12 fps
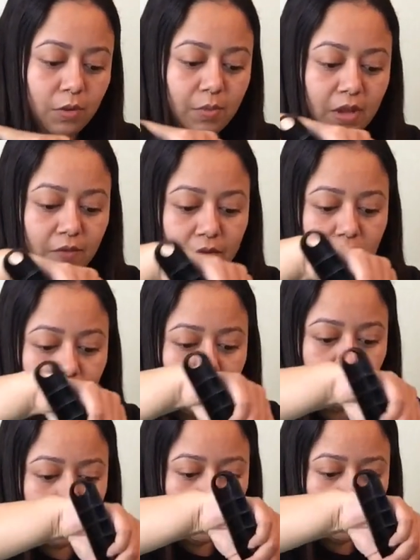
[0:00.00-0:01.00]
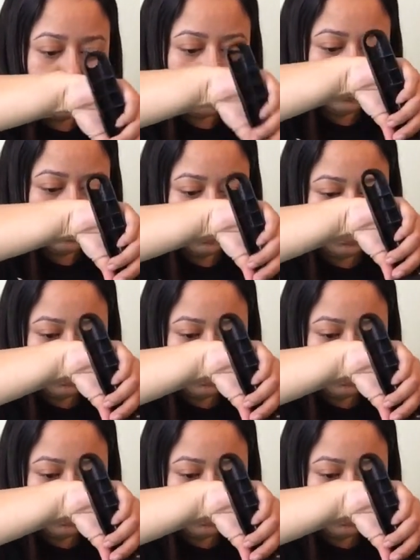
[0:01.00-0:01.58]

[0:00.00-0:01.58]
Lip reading: I'm having a long weekend.